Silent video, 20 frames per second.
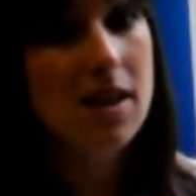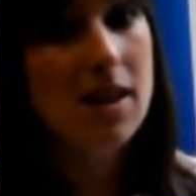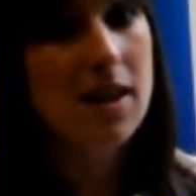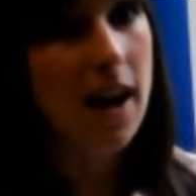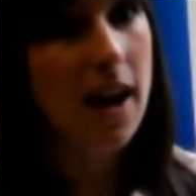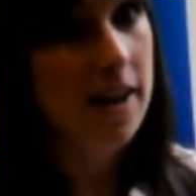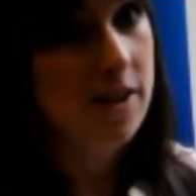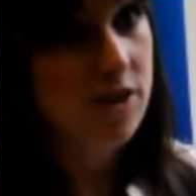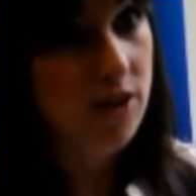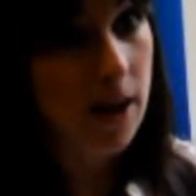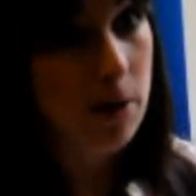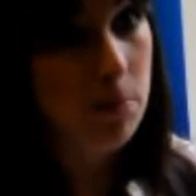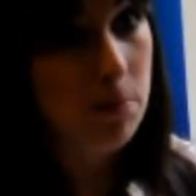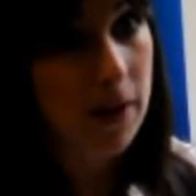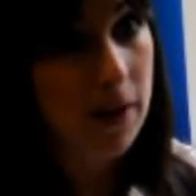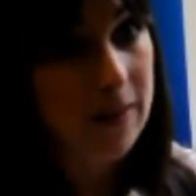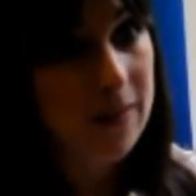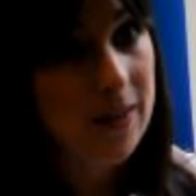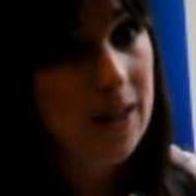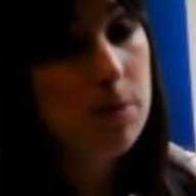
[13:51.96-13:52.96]
clients are getting
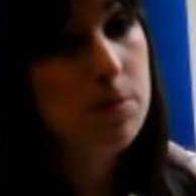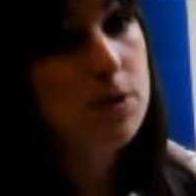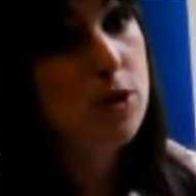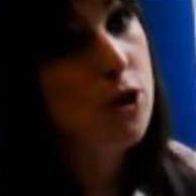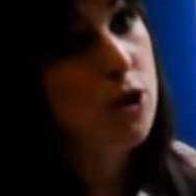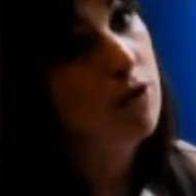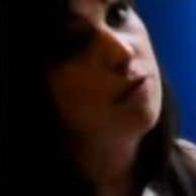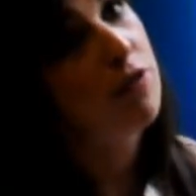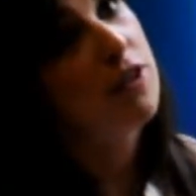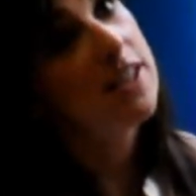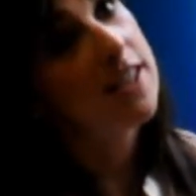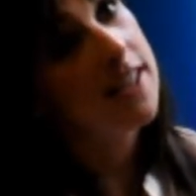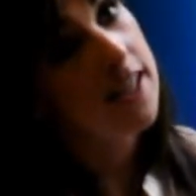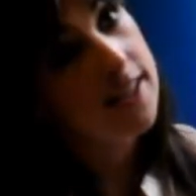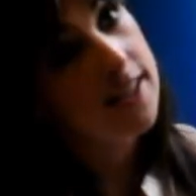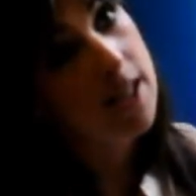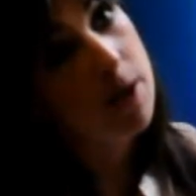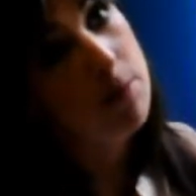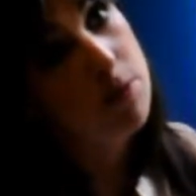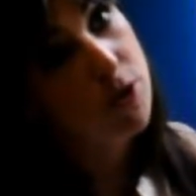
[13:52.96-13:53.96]
bigger in them, so therefore the
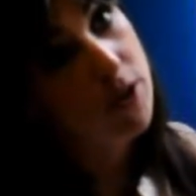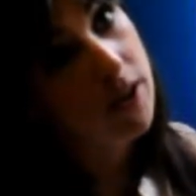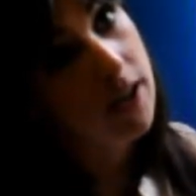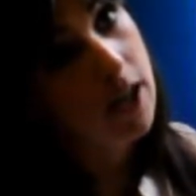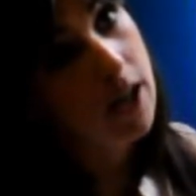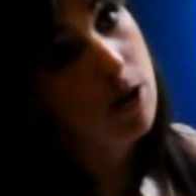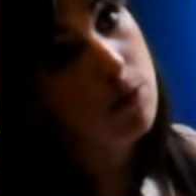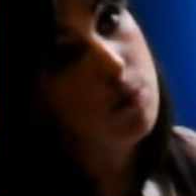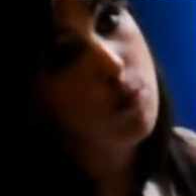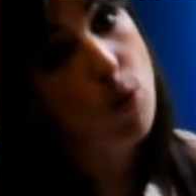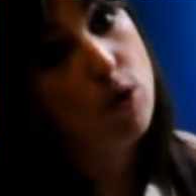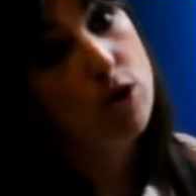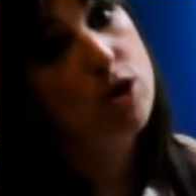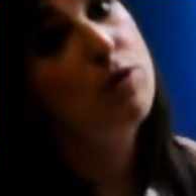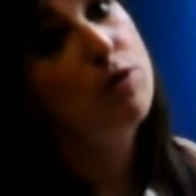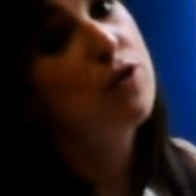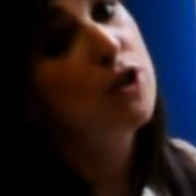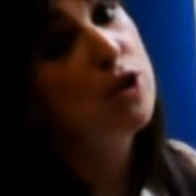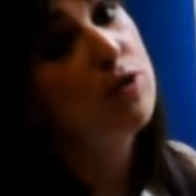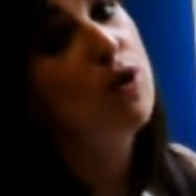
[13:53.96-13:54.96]
sales teams are going to get more.
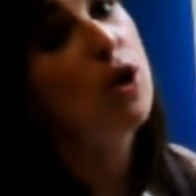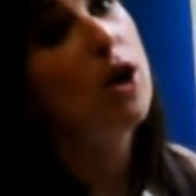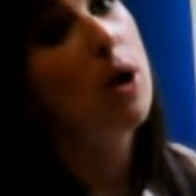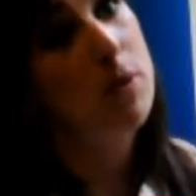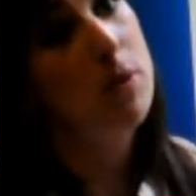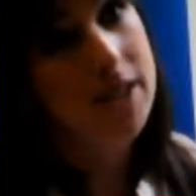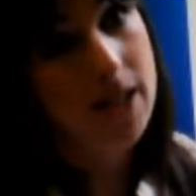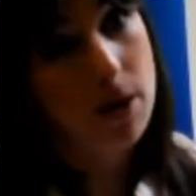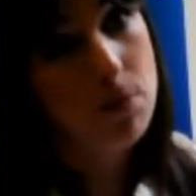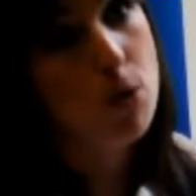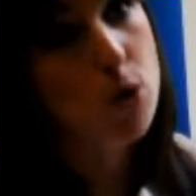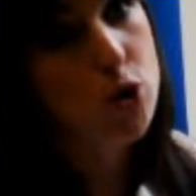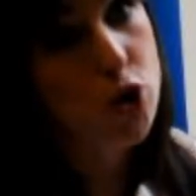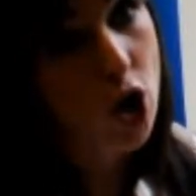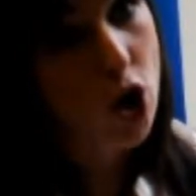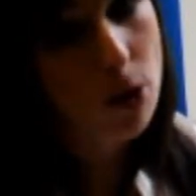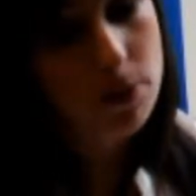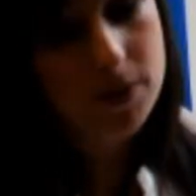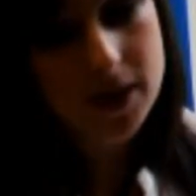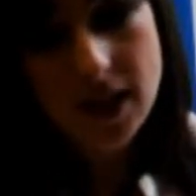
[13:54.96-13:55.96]
So first of all, I would say more
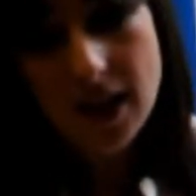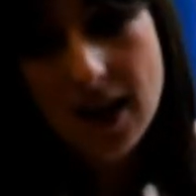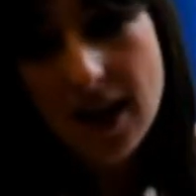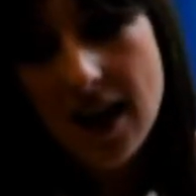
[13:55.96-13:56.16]
jobs.